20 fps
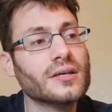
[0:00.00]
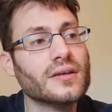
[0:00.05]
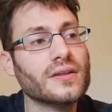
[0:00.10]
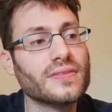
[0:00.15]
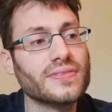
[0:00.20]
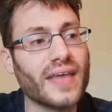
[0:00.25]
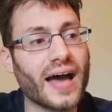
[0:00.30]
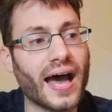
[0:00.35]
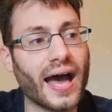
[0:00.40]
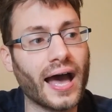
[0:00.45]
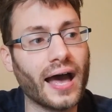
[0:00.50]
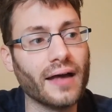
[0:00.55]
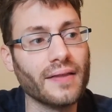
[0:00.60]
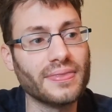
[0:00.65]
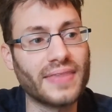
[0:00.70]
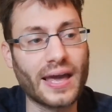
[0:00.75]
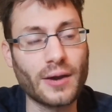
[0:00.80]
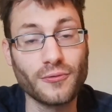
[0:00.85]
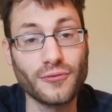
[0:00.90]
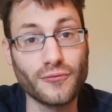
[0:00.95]
that
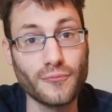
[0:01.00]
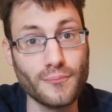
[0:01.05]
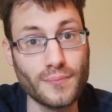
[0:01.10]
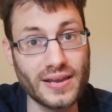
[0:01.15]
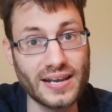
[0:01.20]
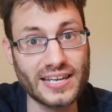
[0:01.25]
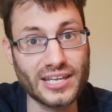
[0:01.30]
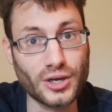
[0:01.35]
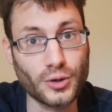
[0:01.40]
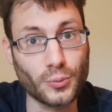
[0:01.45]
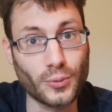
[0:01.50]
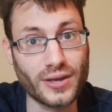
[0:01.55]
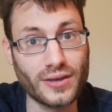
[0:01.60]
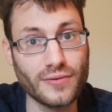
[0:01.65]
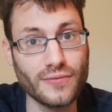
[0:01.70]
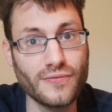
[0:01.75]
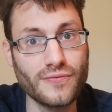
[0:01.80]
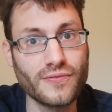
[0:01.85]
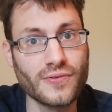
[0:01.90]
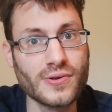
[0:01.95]
they were familiar
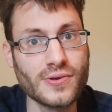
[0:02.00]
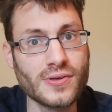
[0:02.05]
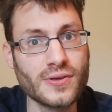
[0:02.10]
with,